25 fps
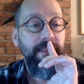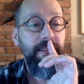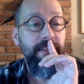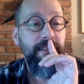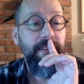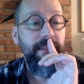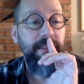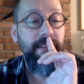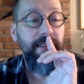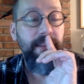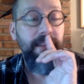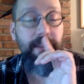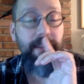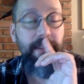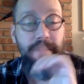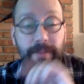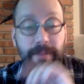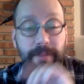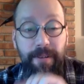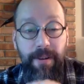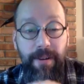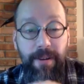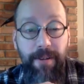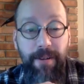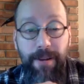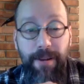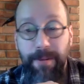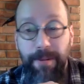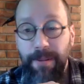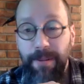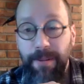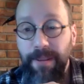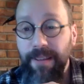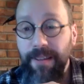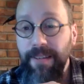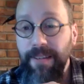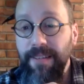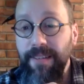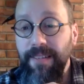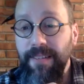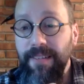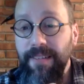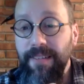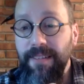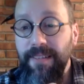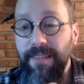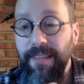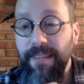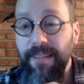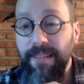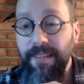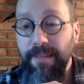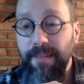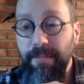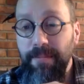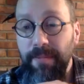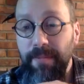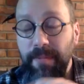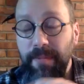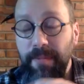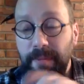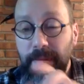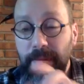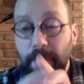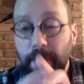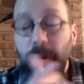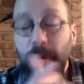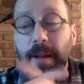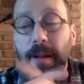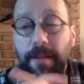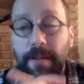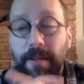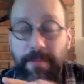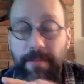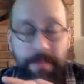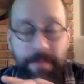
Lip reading: Yeah, if you're all right with that. Well,